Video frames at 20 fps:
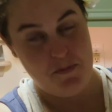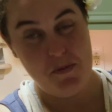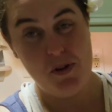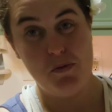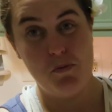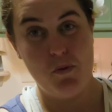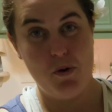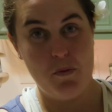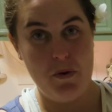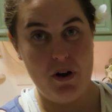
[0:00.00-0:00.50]
how
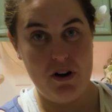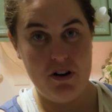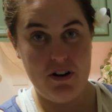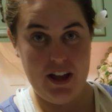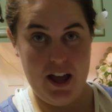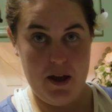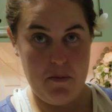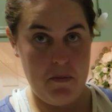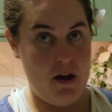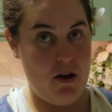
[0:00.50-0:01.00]
much more butter
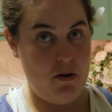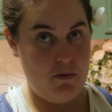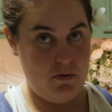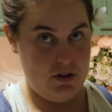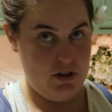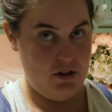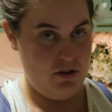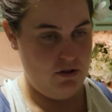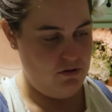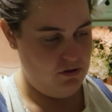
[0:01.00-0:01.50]
came out
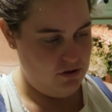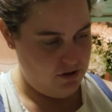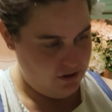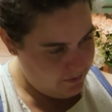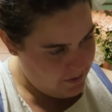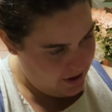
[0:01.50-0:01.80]
when you use a